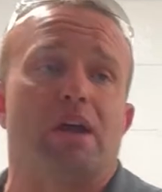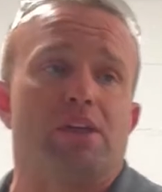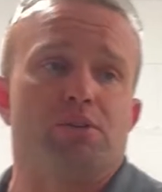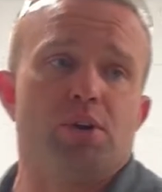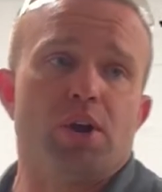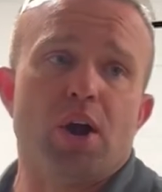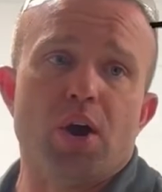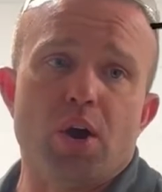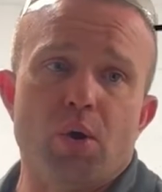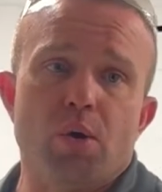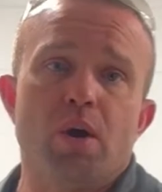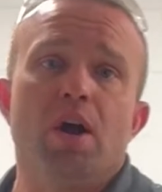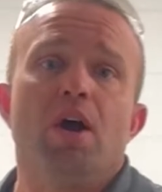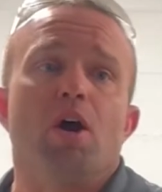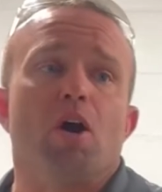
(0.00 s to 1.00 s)
rather
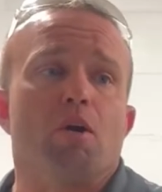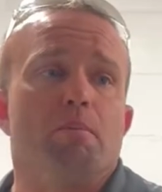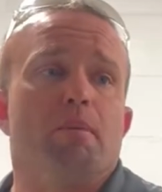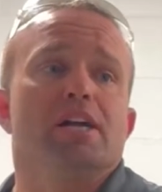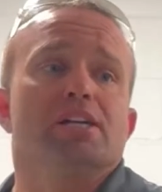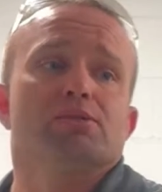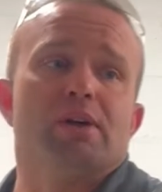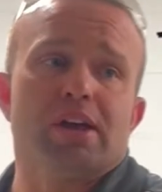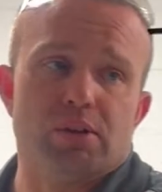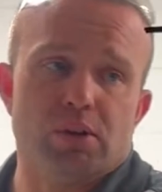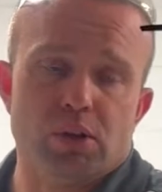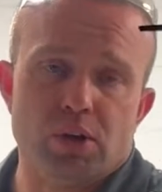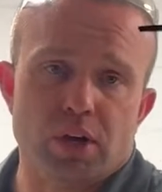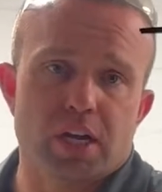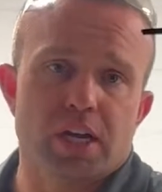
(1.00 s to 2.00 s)
know, or much rather
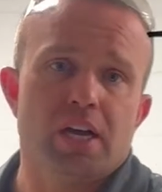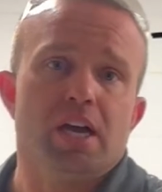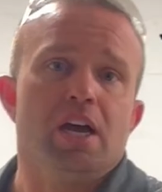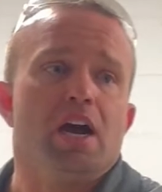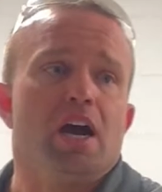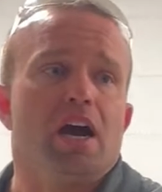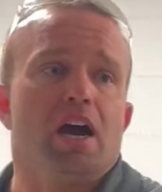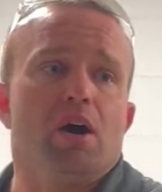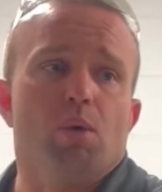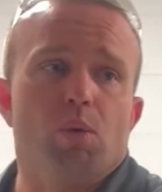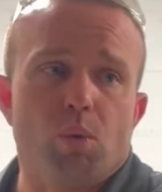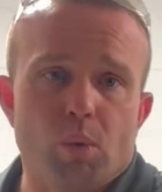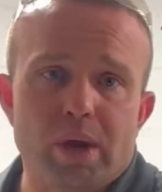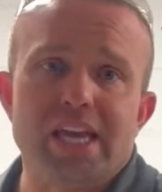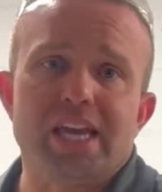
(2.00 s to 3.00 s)
look
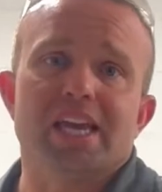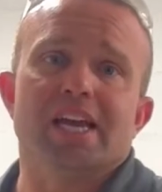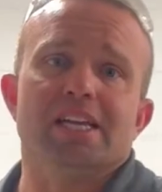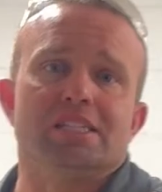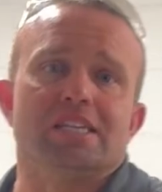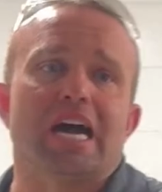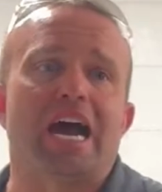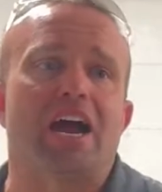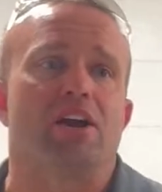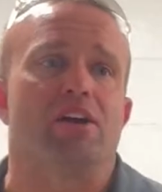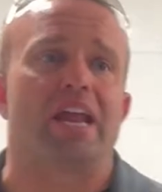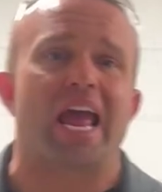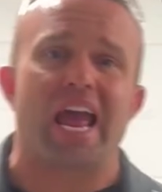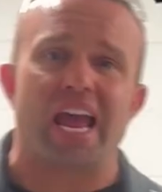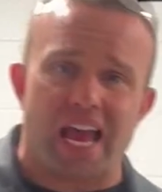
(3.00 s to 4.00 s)
weak and
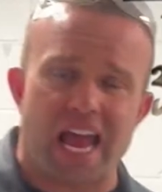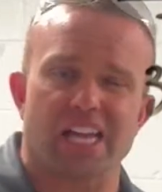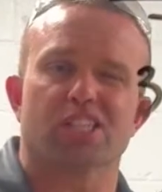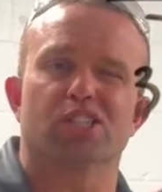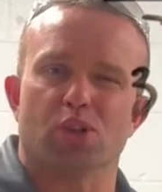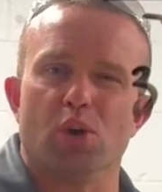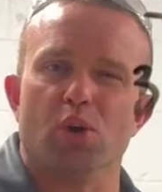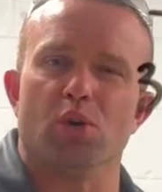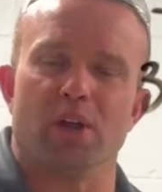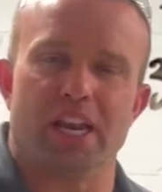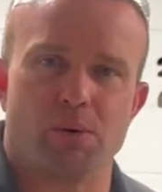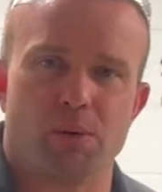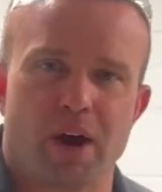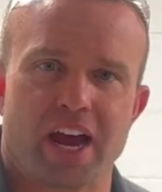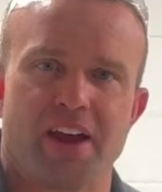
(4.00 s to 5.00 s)
tired at school
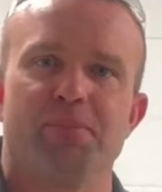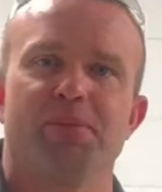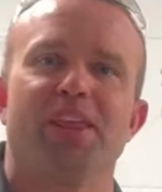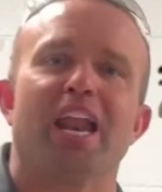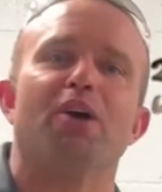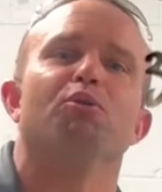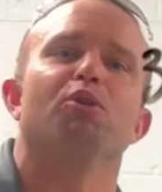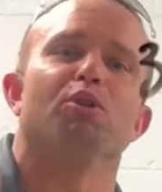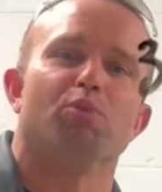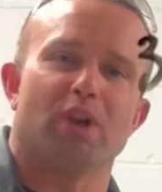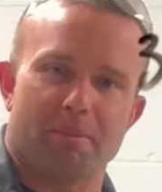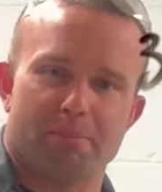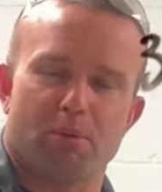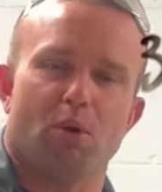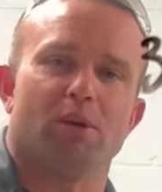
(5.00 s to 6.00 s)
anyway than I would when
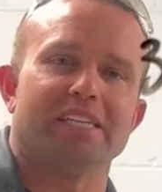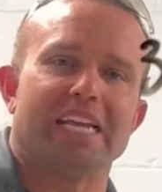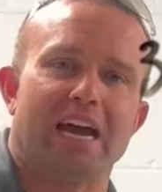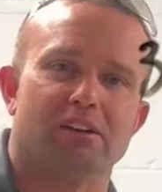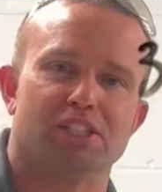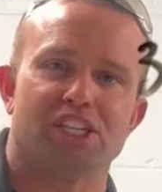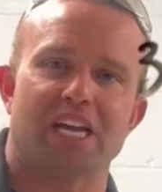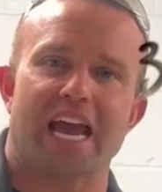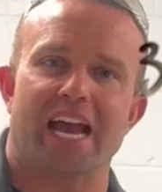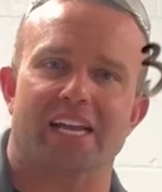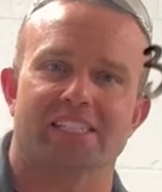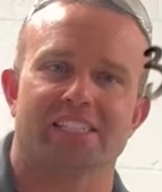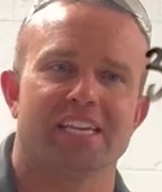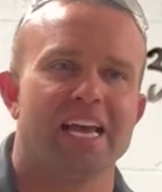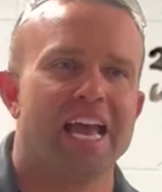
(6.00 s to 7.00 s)
I'm pulling down
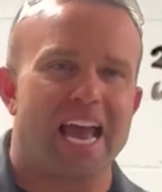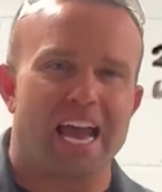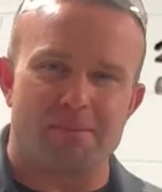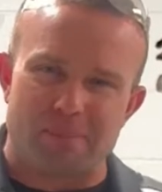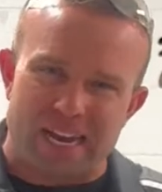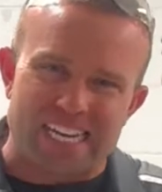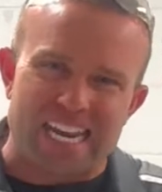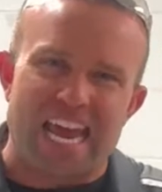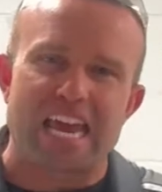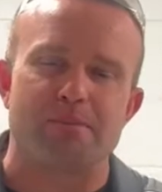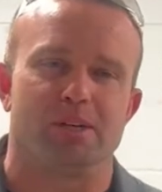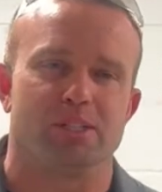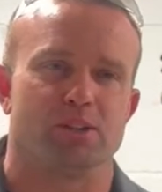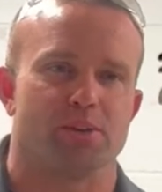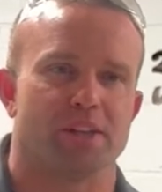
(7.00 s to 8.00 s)
checks and my
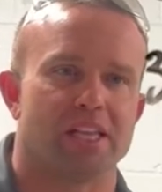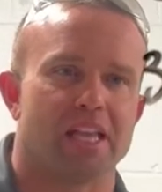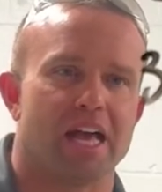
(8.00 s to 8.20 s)
name is on the